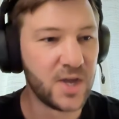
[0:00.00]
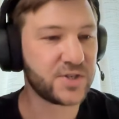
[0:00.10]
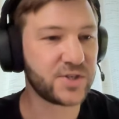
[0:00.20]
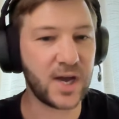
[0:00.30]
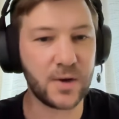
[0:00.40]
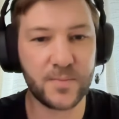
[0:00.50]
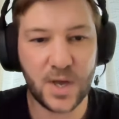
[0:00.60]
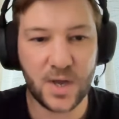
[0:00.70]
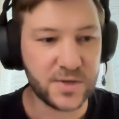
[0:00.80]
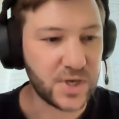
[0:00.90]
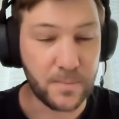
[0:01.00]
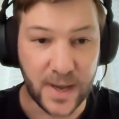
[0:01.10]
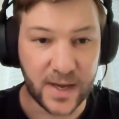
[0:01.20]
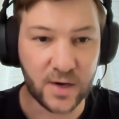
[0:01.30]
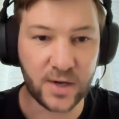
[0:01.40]
So
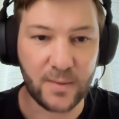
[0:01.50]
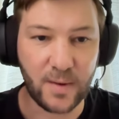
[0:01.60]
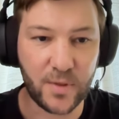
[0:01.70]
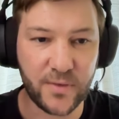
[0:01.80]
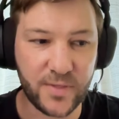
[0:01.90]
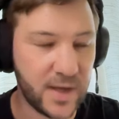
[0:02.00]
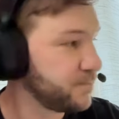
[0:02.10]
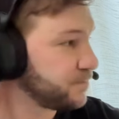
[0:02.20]
Menger came up with his